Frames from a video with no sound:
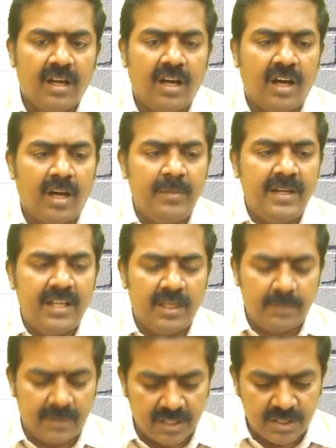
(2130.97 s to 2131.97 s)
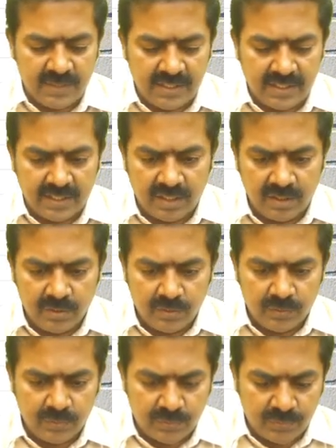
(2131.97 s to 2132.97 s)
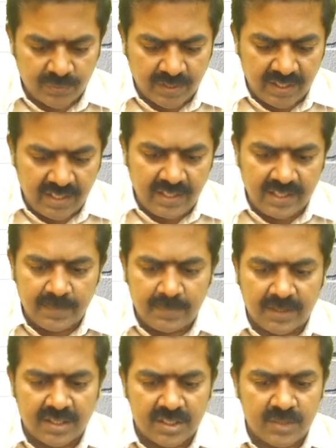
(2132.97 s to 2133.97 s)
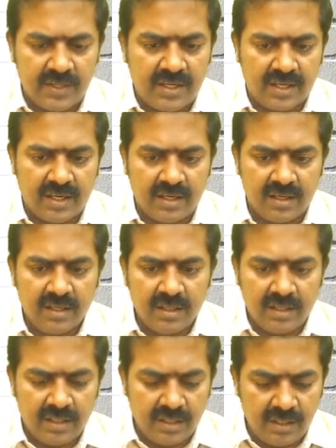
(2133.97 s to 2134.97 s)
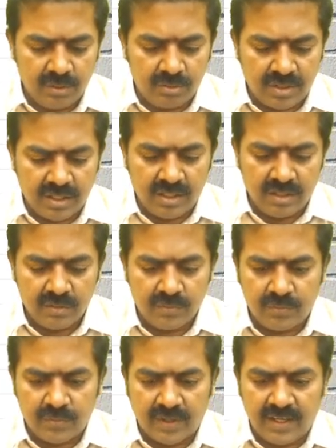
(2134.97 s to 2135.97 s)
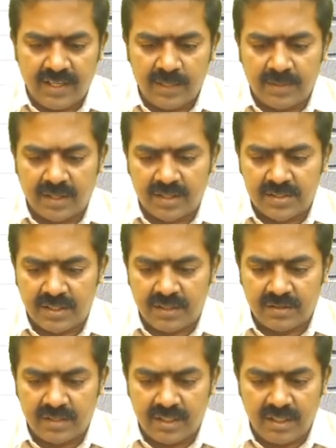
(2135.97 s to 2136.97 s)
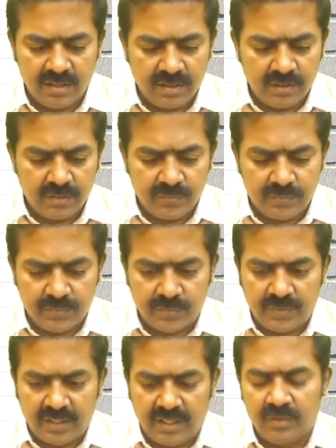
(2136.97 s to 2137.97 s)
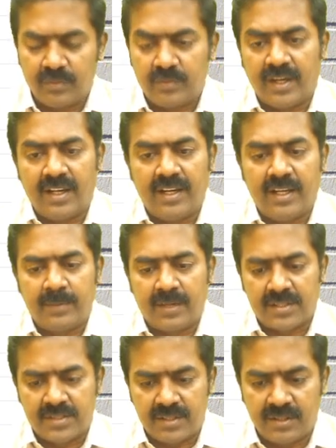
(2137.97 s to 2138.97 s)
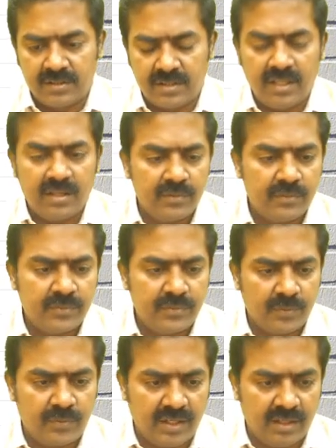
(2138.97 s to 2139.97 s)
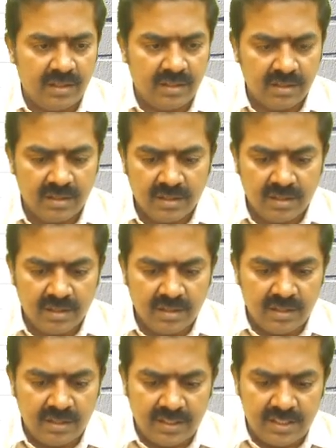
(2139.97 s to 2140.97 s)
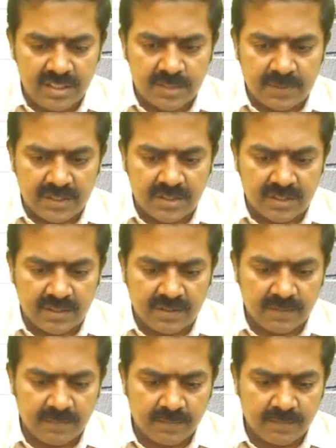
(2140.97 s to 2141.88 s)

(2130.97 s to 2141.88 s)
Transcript: How many labor hours we take? 5 labor hours we take into 3. 5 labor hours into 3, 15. 5 labor hours into 3, 15. Inspection.